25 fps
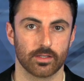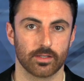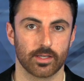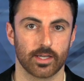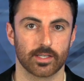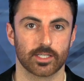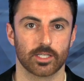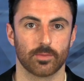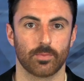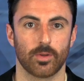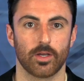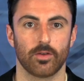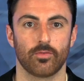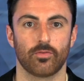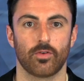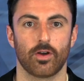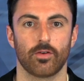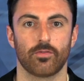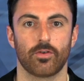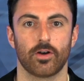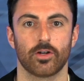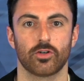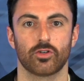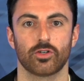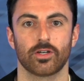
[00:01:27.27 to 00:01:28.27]
The S&P
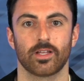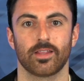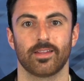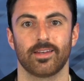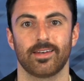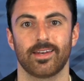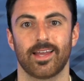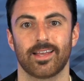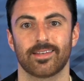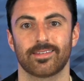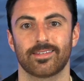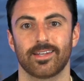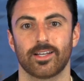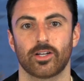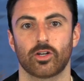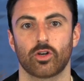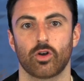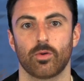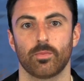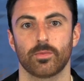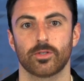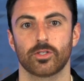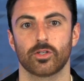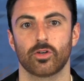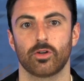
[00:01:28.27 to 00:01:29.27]
500 and the Nasdaq
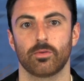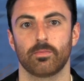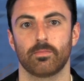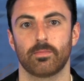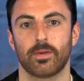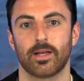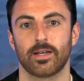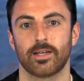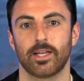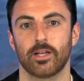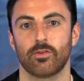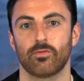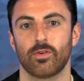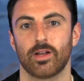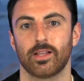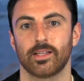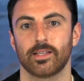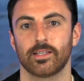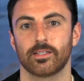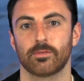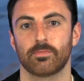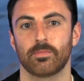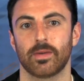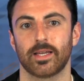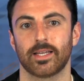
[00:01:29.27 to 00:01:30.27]
Composite on Monday
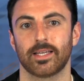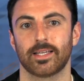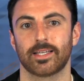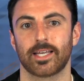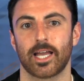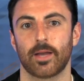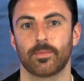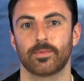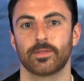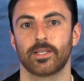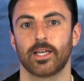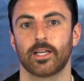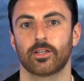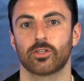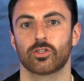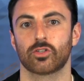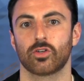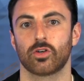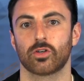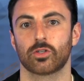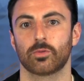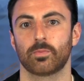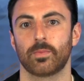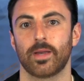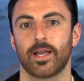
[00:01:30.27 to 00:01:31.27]
rallies mega-cap tech
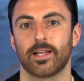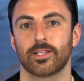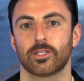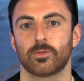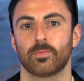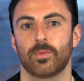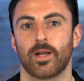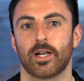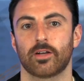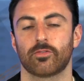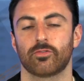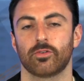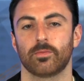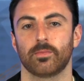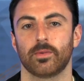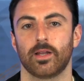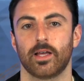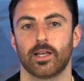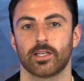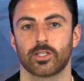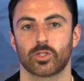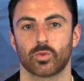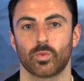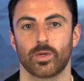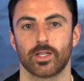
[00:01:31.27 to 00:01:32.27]
stocks bounce back from
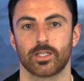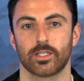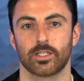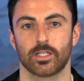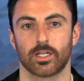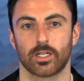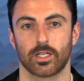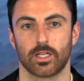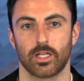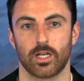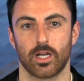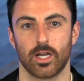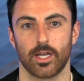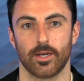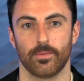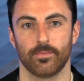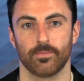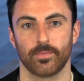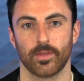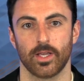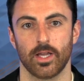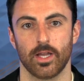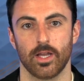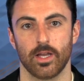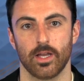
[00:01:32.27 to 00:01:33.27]
last week's decline.
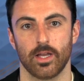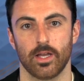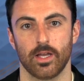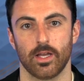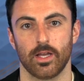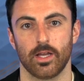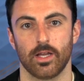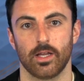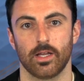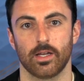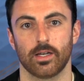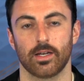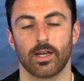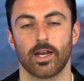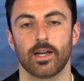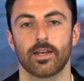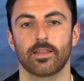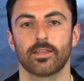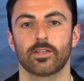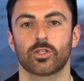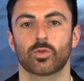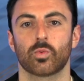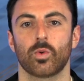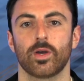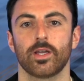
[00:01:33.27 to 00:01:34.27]
Later
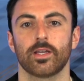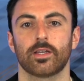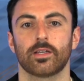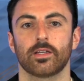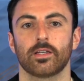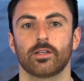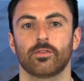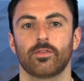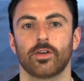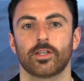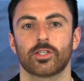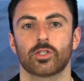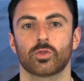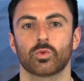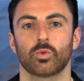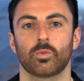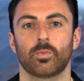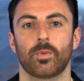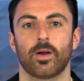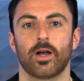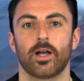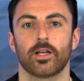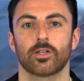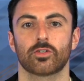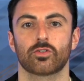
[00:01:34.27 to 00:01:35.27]
this week, investors will
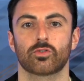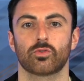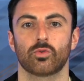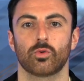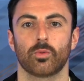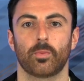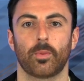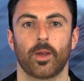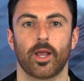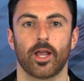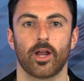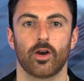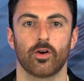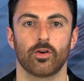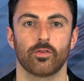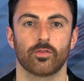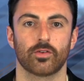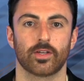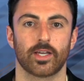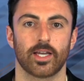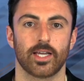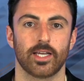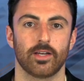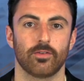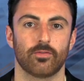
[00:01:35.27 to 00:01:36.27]
pass through a pair of
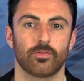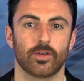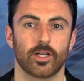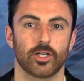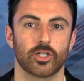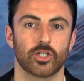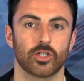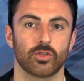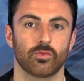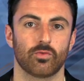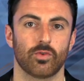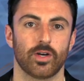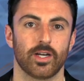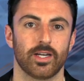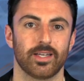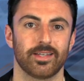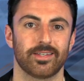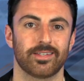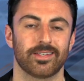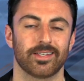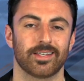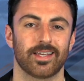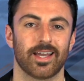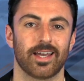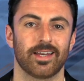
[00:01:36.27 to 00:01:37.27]
key inflation
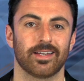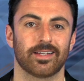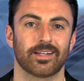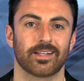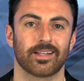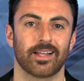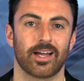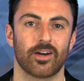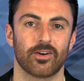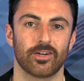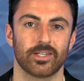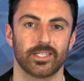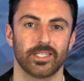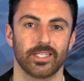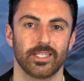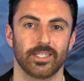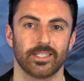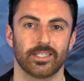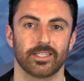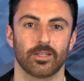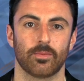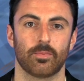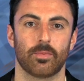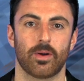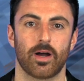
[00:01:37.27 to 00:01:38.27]
readings to gain clarity
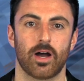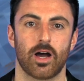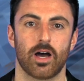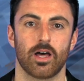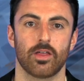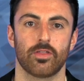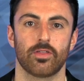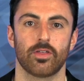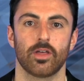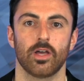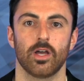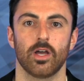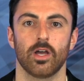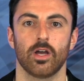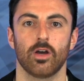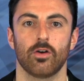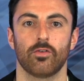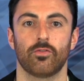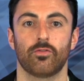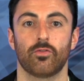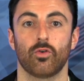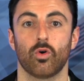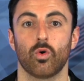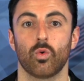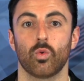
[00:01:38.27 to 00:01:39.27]
into the path
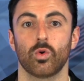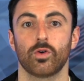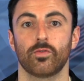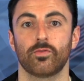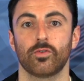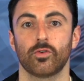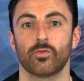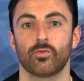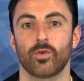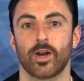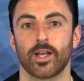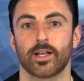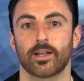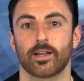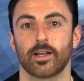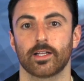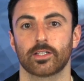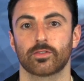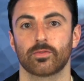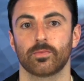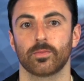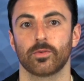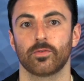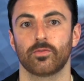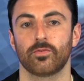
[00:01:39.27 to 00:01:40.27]
forward for rate
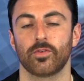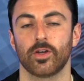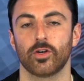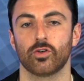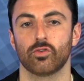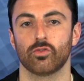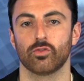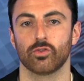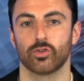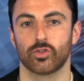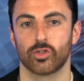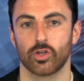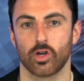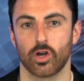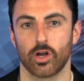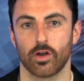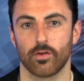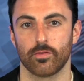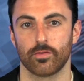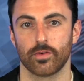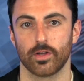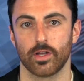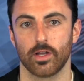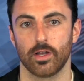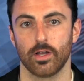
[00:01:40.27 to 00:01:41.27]
cuts from the Federal
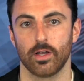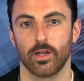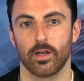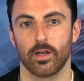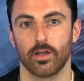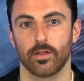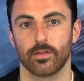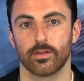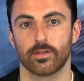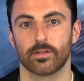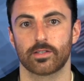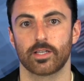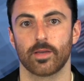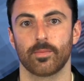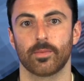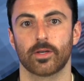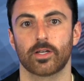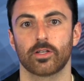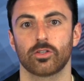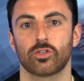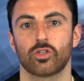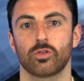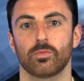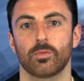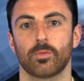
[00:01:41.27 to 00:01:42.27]
Reserve. The December
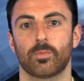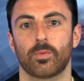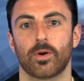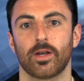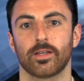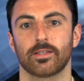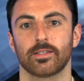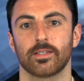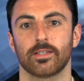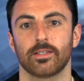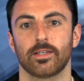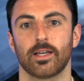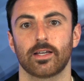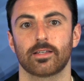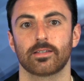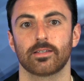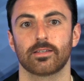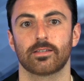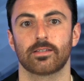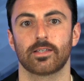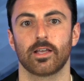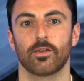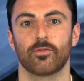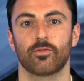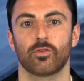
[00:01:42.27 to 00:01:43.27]
Consumer Price Index
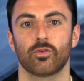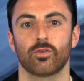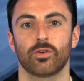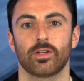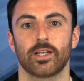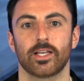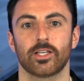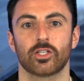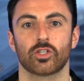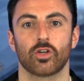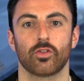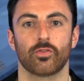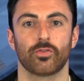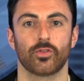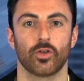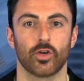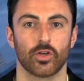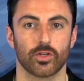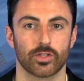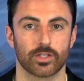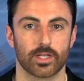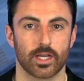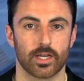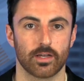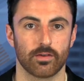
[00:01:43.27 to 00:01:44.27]
is set for release on
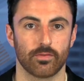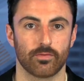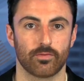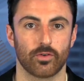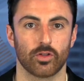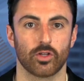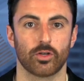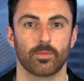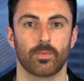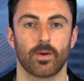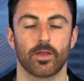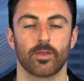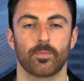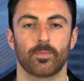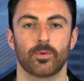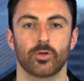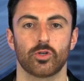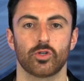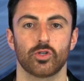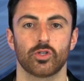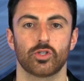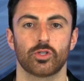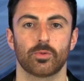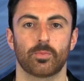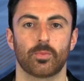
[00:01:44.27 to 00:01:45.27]
Thursday, followed by the
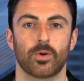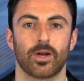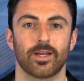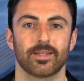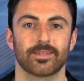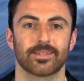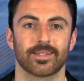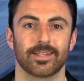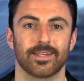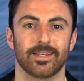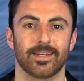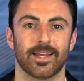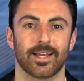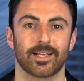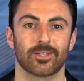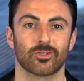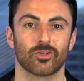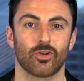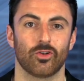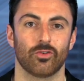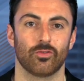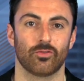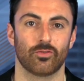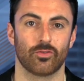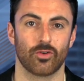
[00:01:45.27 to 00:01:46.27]
Producer Price Index
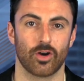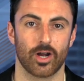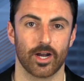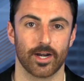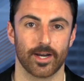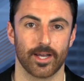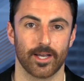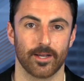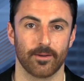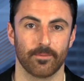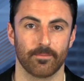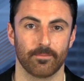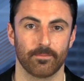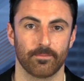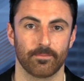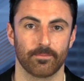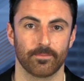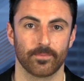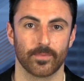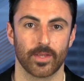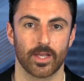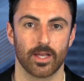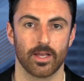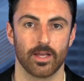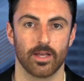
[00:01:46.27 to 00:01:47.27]
on Friday.
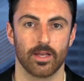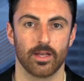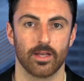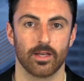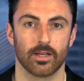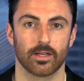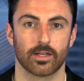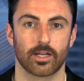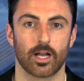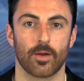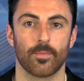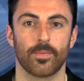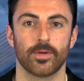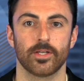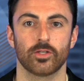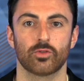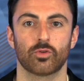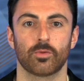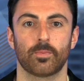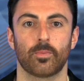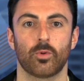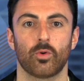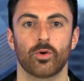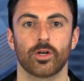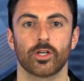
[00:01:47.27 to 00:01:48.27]
Companies
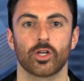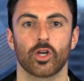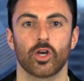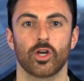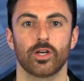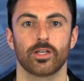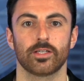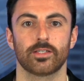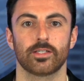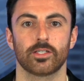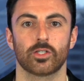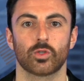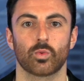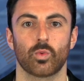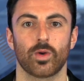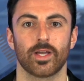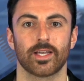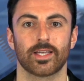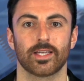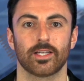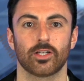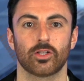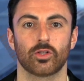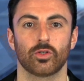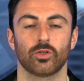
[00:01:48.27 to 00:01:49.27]
reporting earnings this
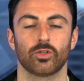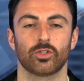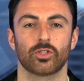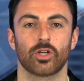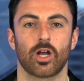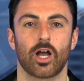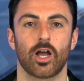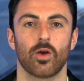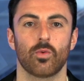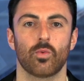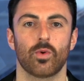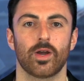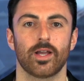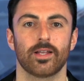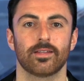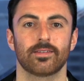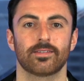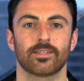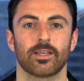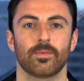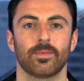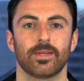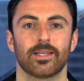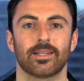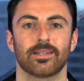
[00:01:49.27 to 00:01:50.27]
week include Taiwan
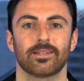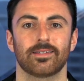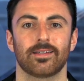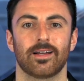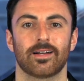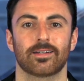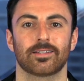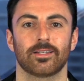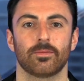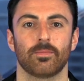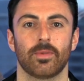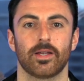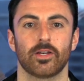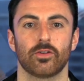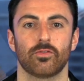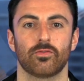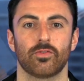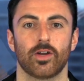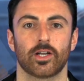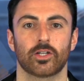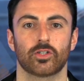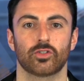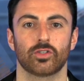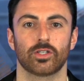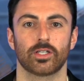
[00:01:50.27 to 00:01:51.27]
Semiconductor
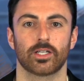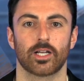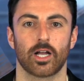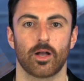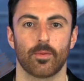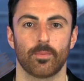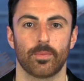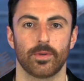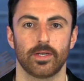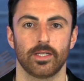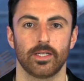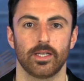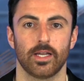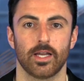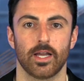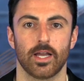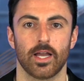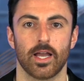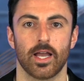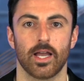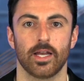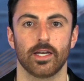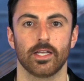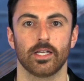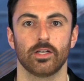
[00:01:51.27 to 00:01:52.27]
Manufacturing Company
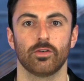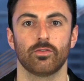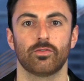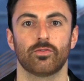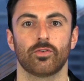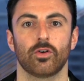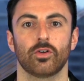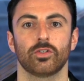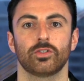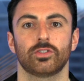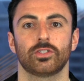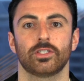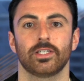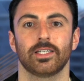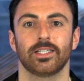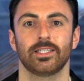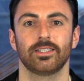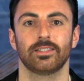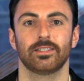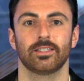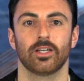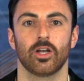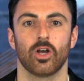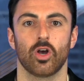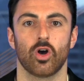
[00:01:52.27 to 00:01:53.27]
and
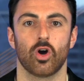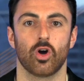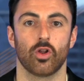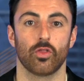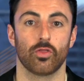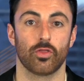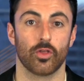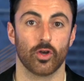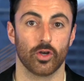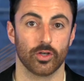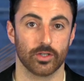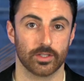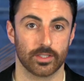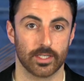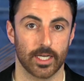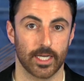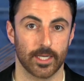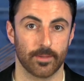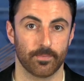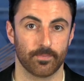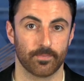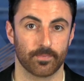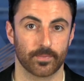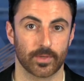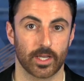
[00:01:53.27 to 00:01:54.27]
Infosys on
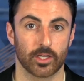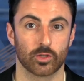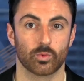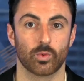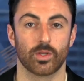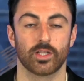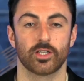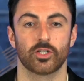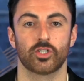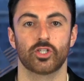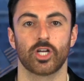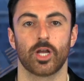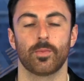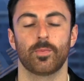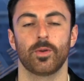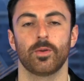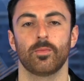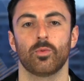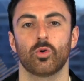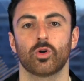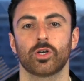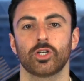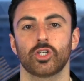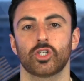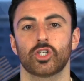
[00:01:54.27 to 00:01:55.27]
Thursday, as well as
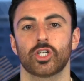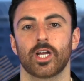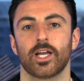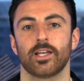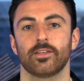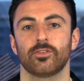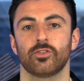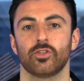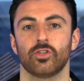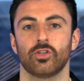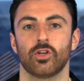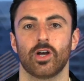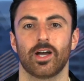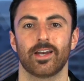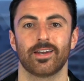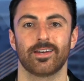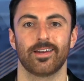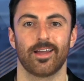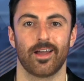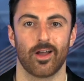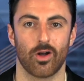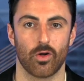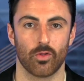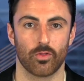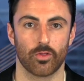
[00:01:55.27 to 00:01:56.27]
JPMorgan Chase, United
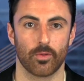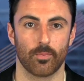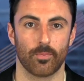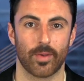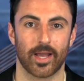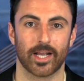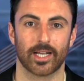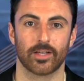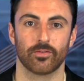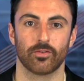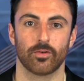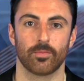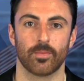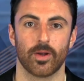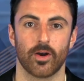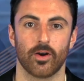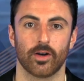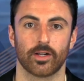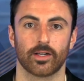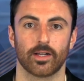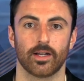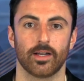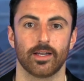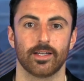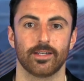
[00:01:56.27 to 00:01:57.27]
Health, Bank of
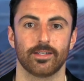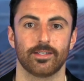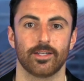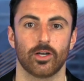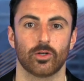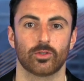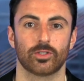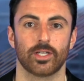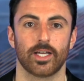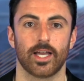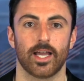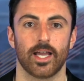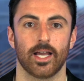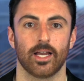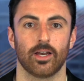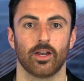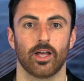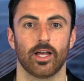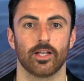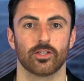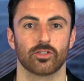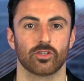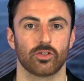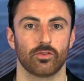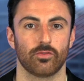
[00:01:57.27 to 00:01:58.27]
America, and Delta
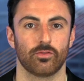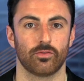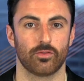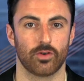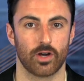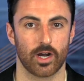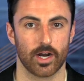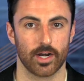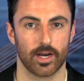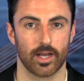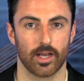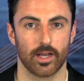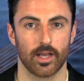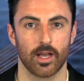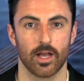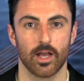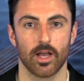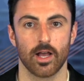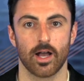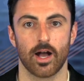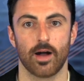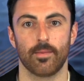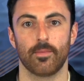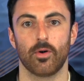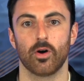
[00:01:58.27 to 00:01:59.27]
Airlines on Friday,
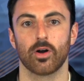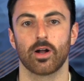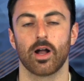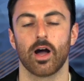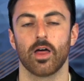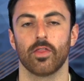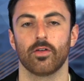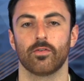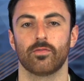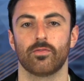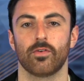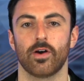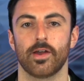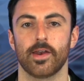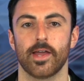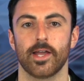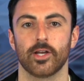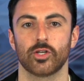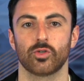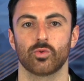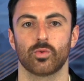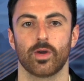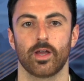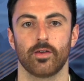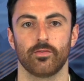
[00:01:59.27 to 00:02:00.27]
among other
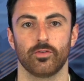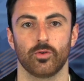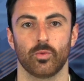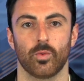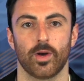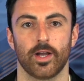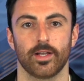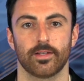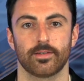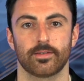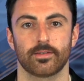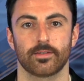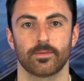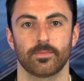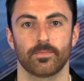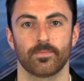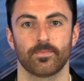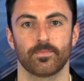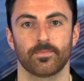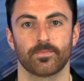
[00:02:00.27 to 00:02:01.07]
financial heavyweights.